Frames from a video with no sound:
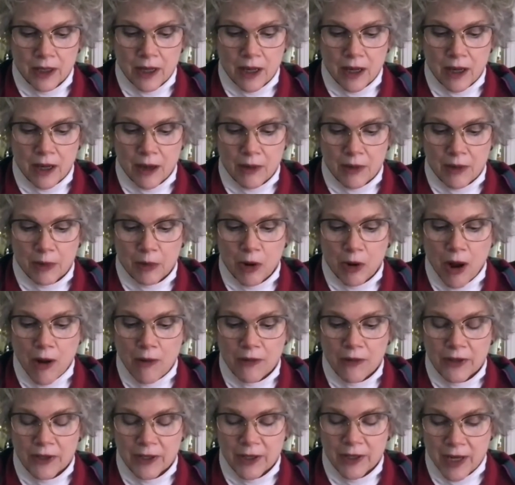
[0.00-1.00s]
the
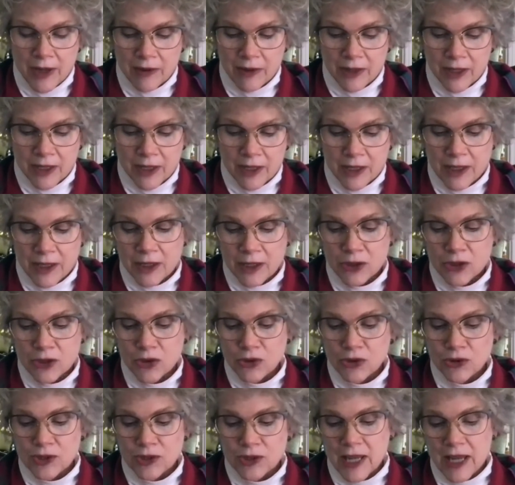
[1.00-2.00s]
prophet Nathan
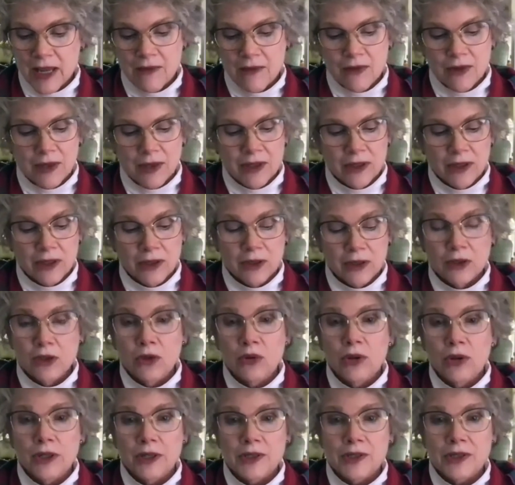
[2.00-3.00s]
told David, the
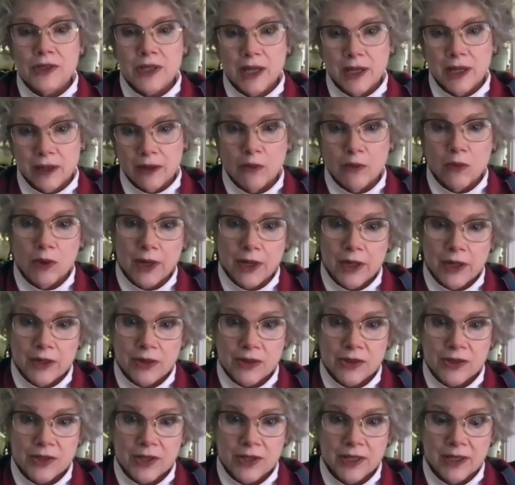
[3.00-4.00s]
Lord has taken away your
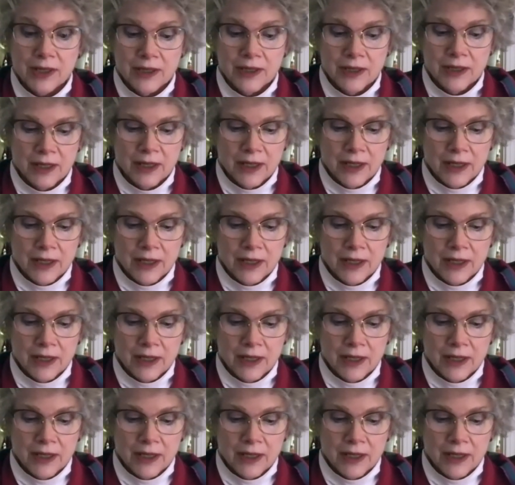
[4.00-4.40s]
sin.